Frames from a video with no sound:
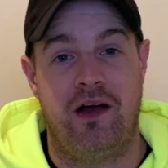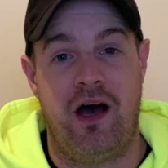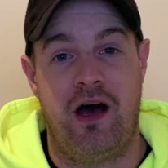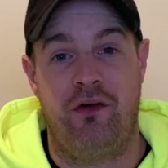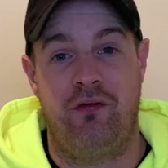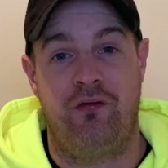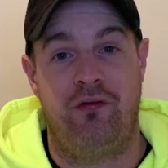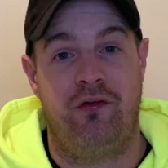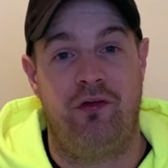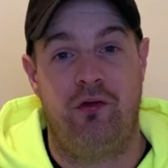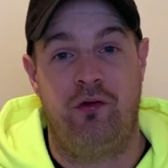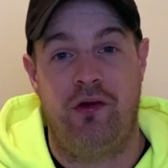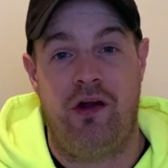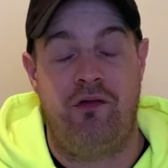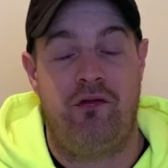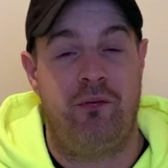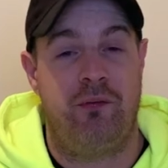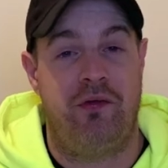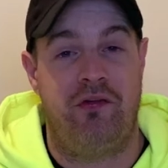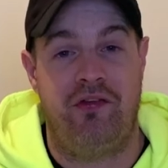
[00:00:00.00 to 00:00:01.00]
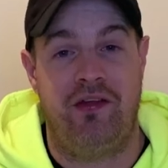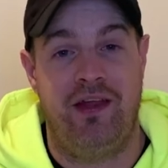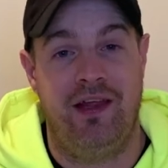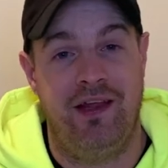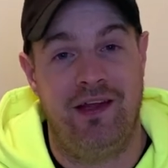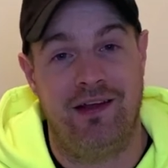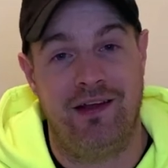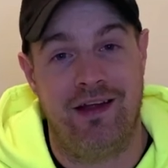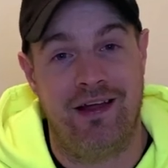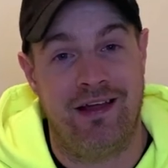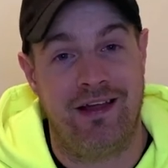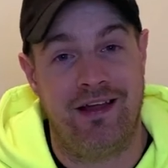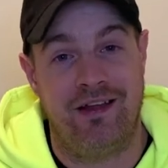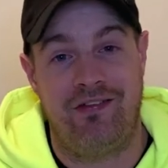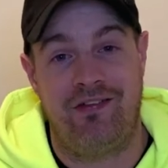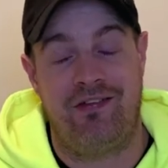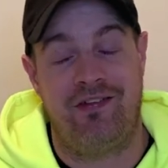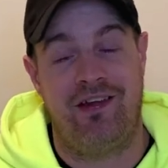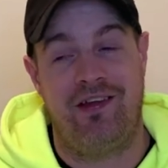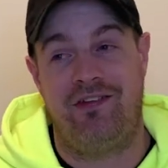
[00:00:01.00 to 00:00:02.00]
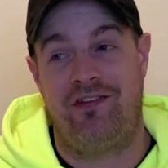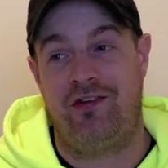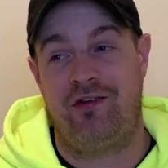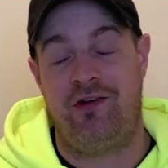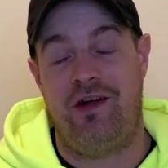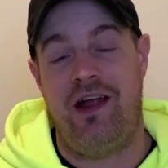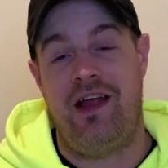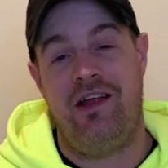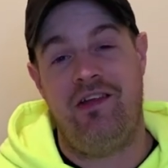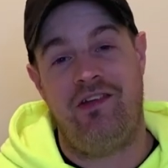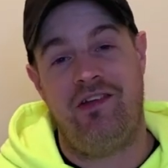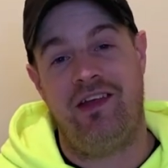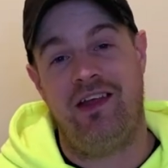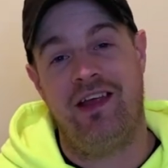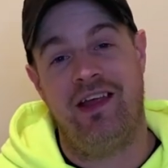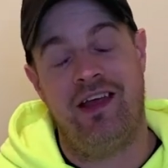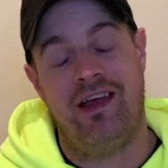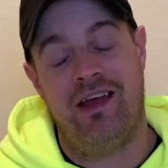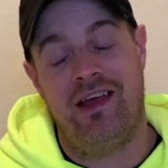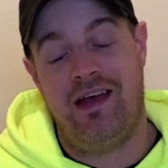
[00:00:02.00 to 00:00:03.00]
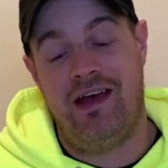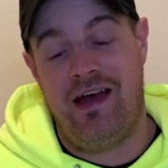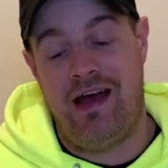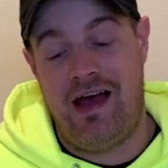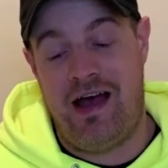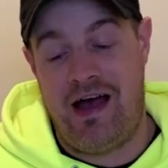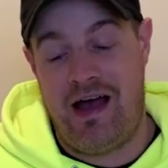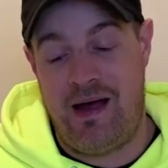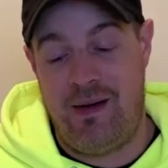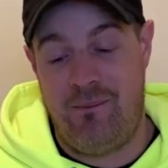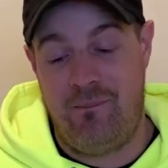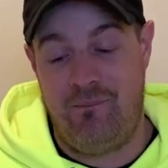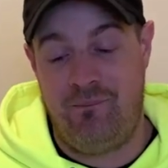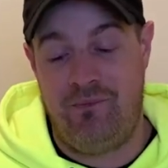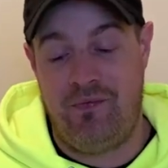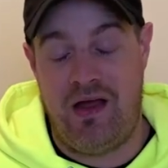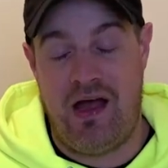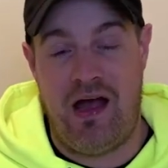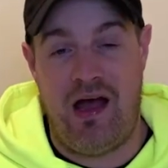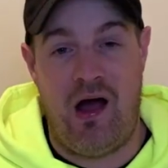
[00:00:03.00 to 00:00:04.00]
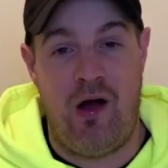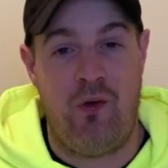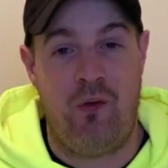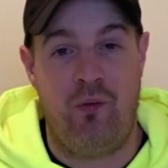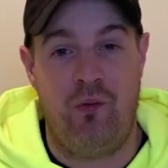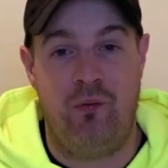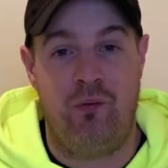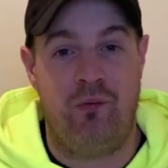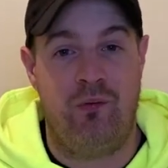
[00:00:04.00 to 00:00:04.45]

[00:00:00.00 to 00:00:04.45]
off. You'll never be seen. Like, it's crazy. How